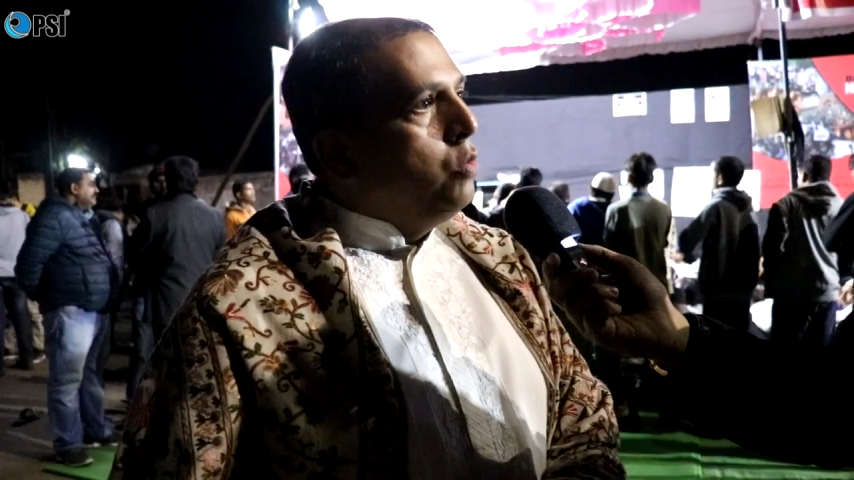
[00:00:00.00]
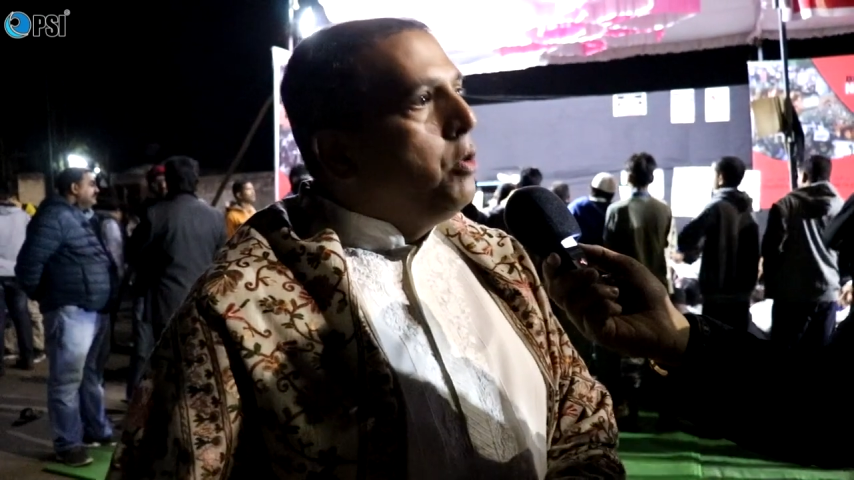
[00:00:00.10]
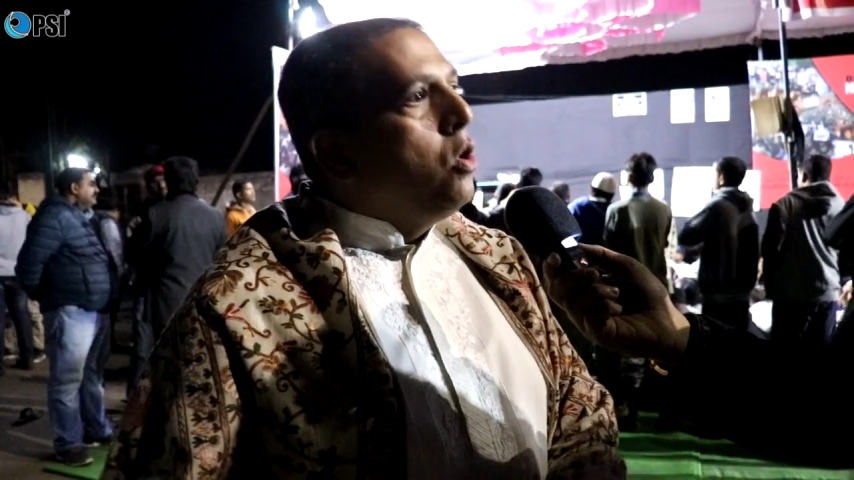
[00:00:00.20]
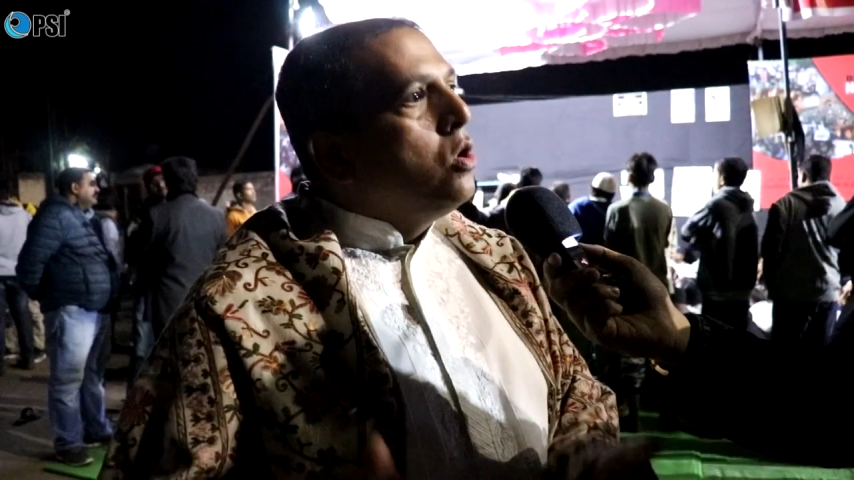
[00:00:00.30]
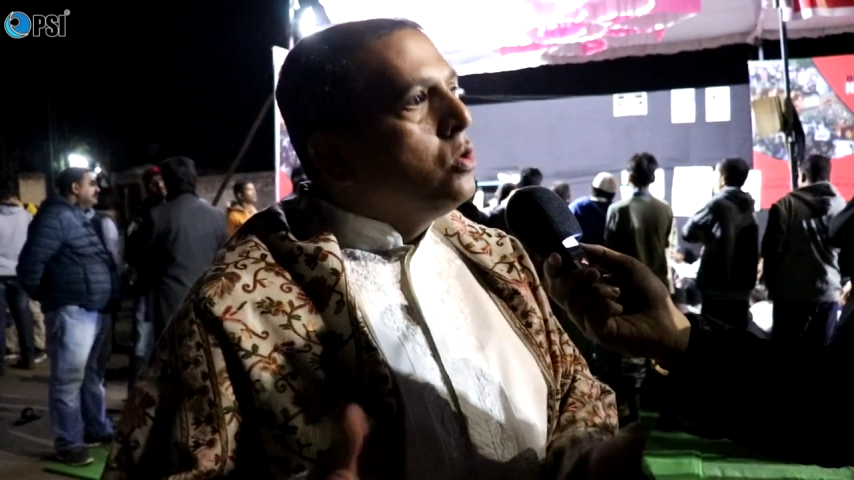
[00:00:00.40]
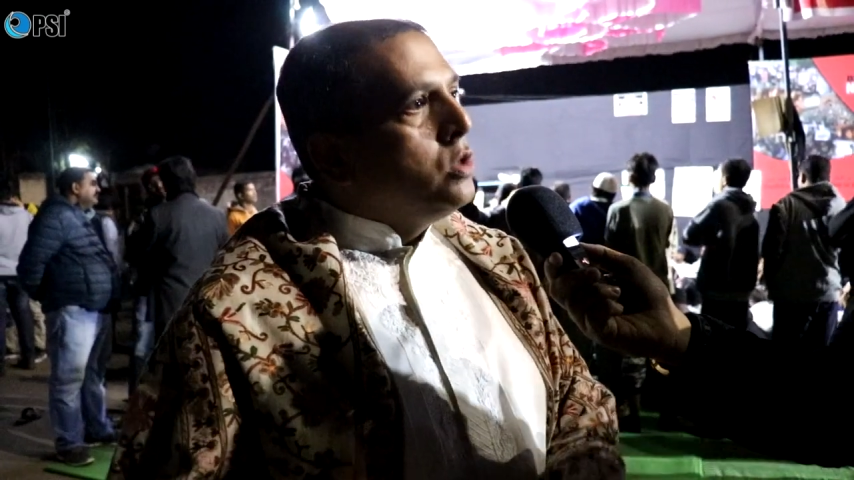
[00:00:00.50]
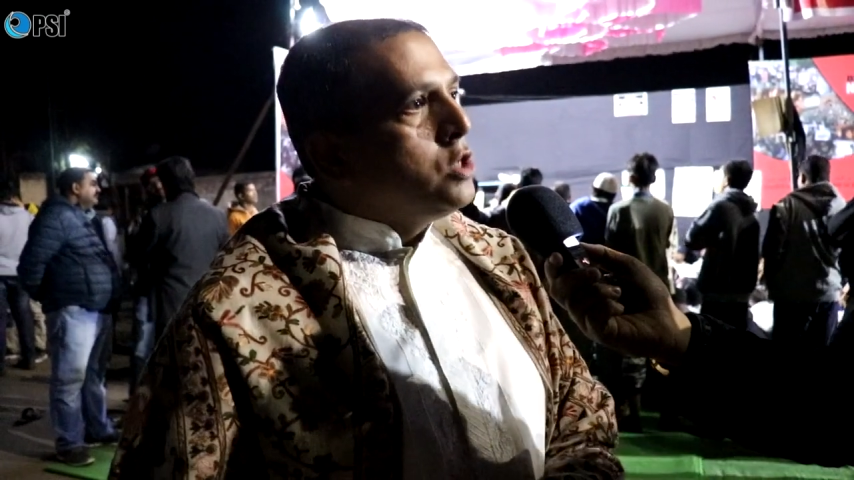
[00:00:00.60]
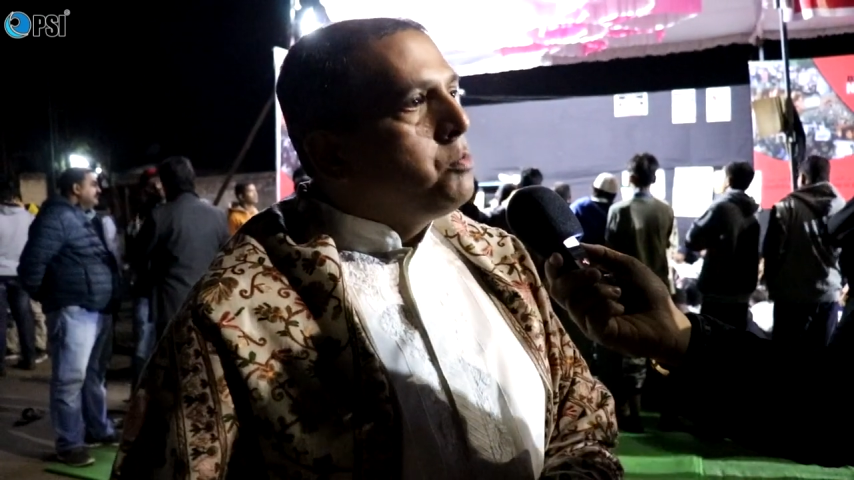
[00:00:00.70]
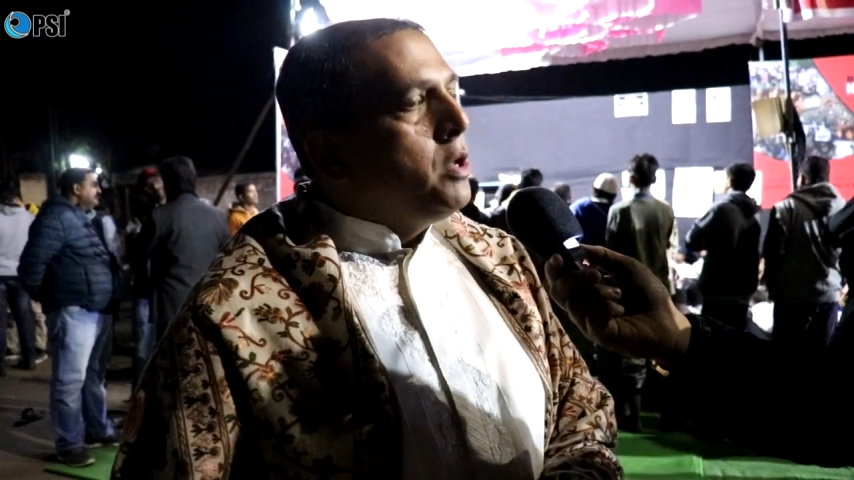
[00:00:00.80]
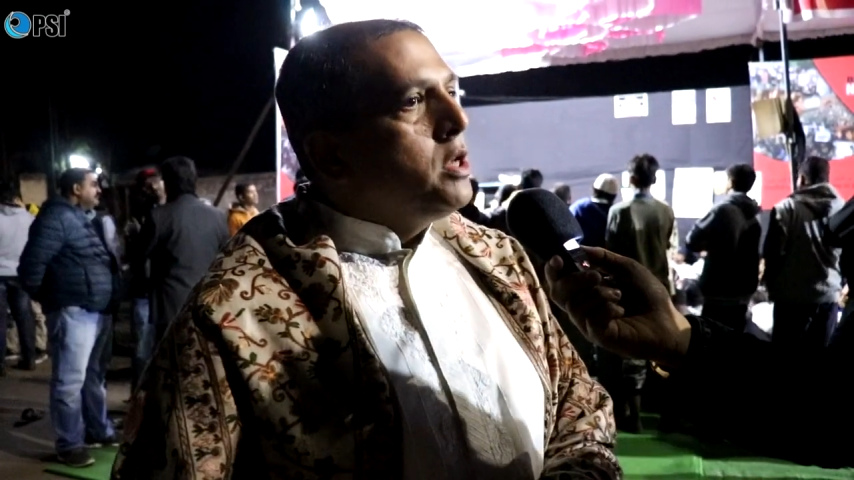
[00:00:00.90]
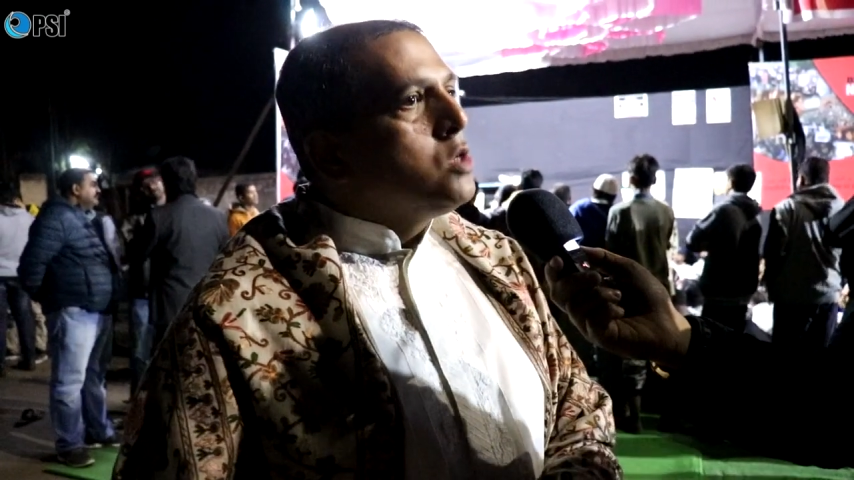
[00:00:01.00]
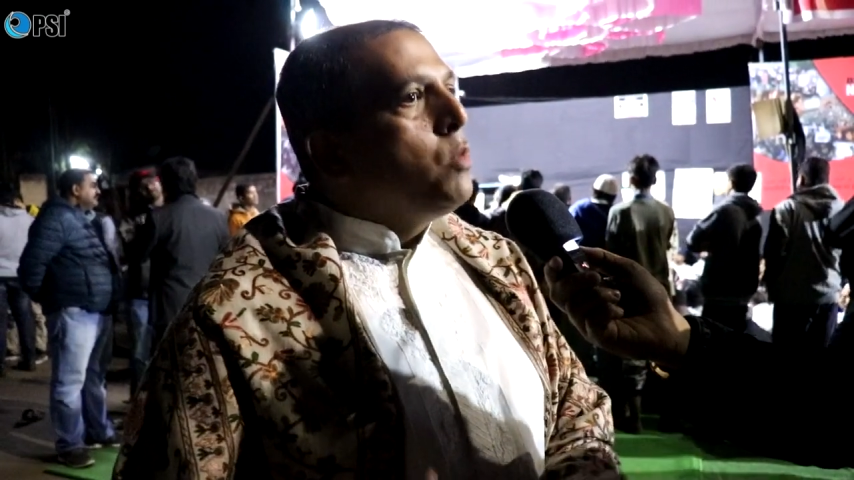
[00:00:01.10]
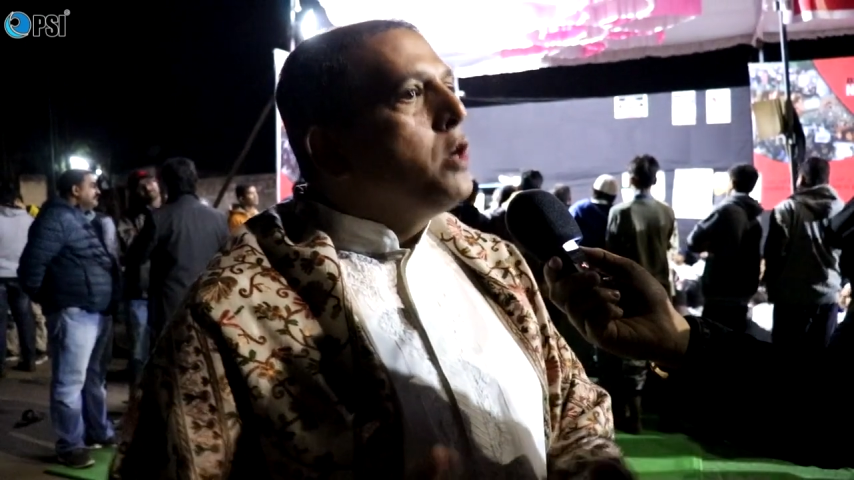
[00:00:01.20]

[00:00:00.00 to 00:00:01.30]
who belong to this place,